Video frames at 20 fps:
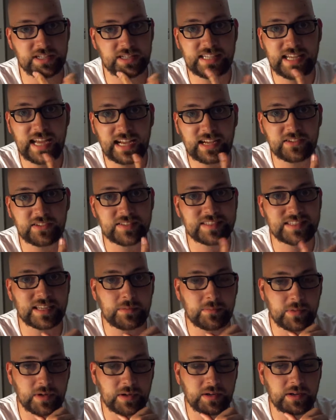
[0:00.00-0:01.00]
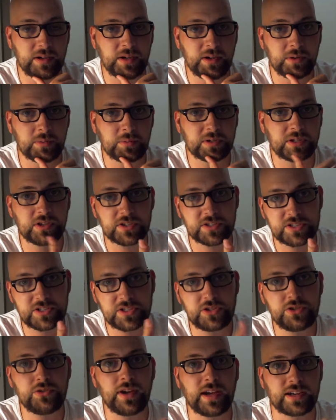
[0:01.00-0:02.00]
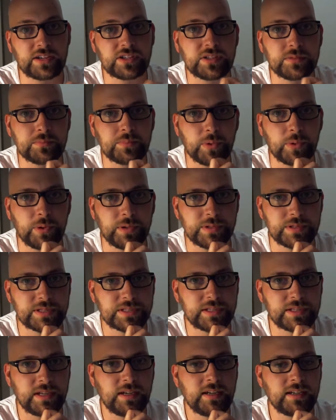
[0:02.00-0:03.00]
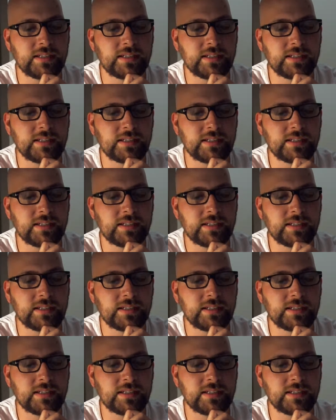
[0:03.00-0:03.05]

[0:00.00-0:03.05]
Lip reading: an attack on someone would cost 2 action points.